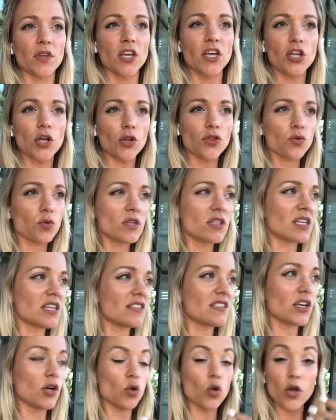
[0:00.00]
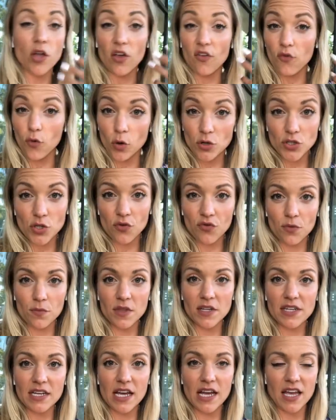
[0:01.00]
3 things that you're looking forward to from
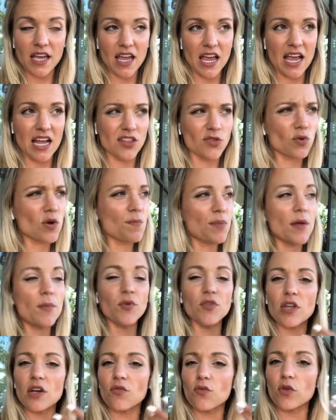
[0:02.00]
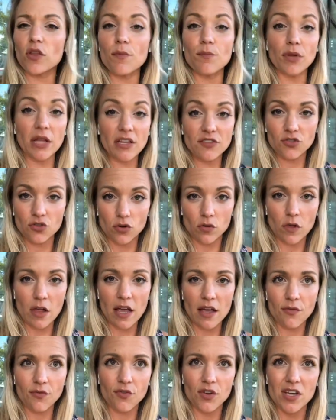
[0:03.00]
the day, and 3 people that have really blessed your
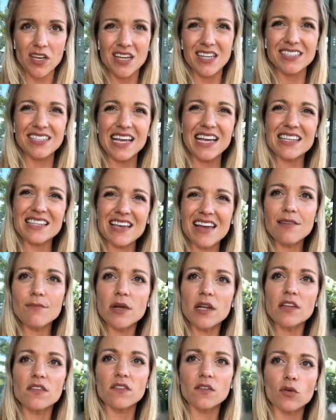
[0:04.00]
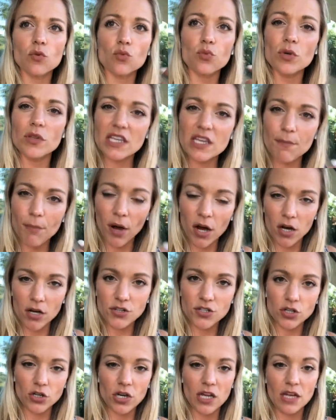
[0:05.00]
life. Take 10 minutes to really
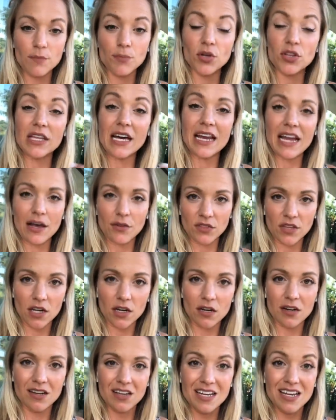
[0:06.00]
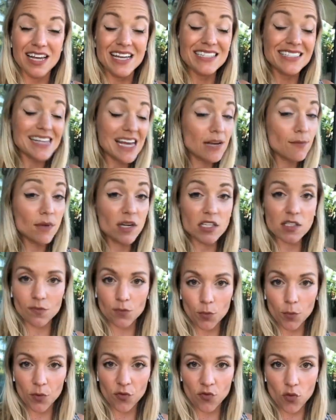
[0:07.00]
ponder and put that out there. 10 minutes
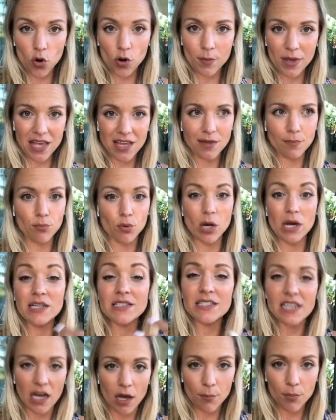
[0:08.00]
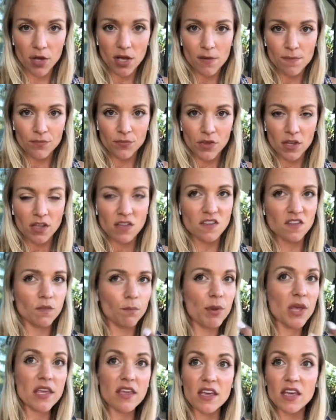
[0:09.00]
before bed, brain dump.
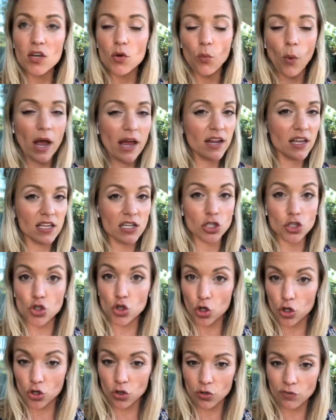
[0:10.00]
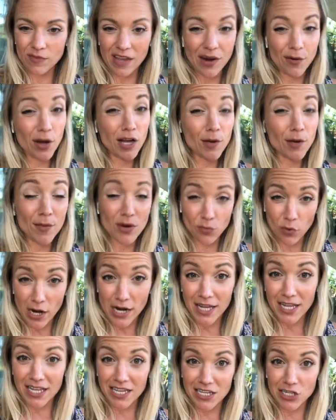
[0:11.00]
Speak it, write it in a journal. I recommend
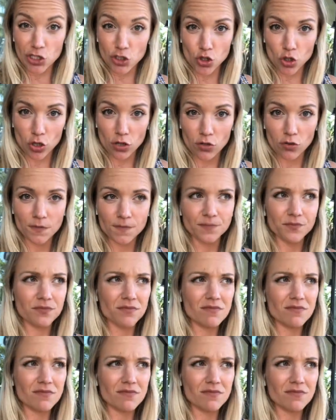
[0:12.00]
writing it in a journal